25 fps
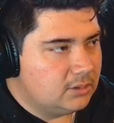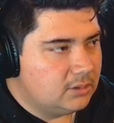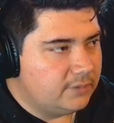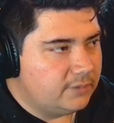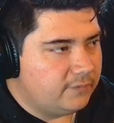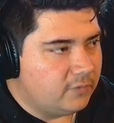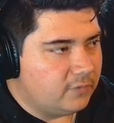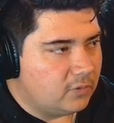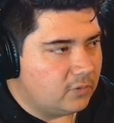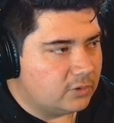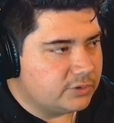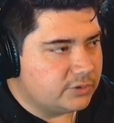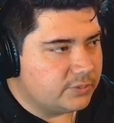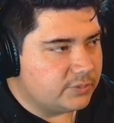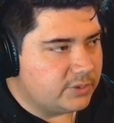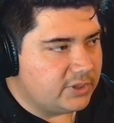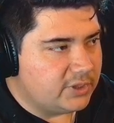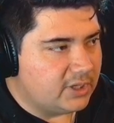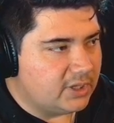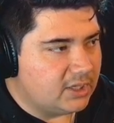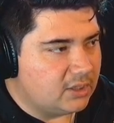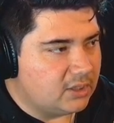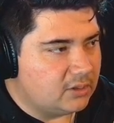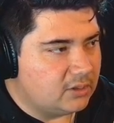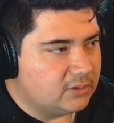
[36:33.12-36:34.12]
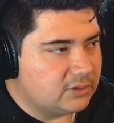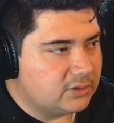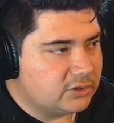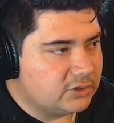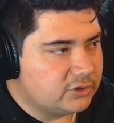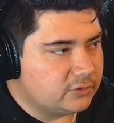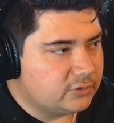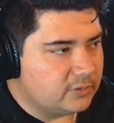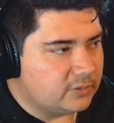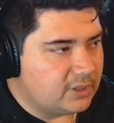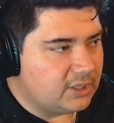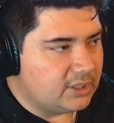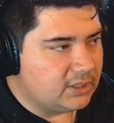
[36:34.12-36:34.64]
And of course, when you add all the
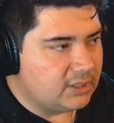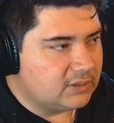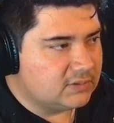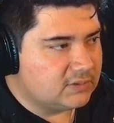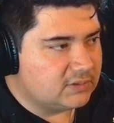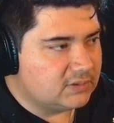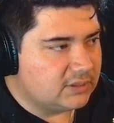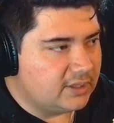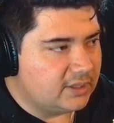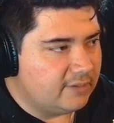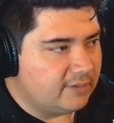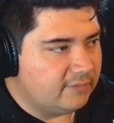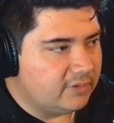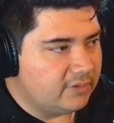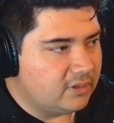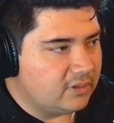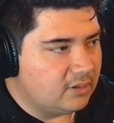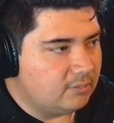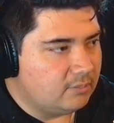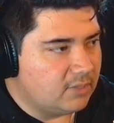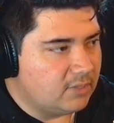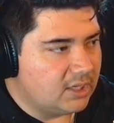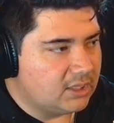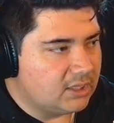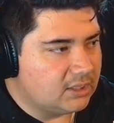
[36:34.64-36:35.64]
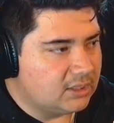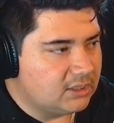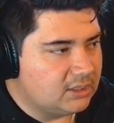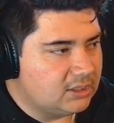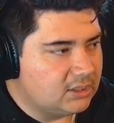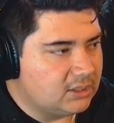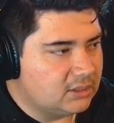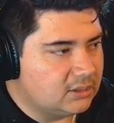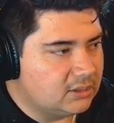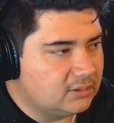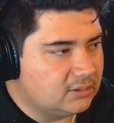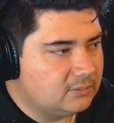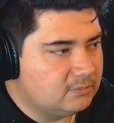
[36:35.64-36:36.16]
strings and everything back
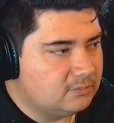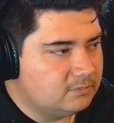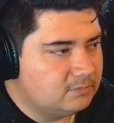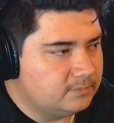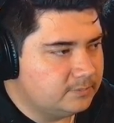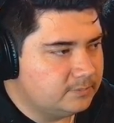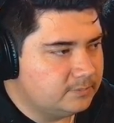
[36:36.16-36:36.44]
in,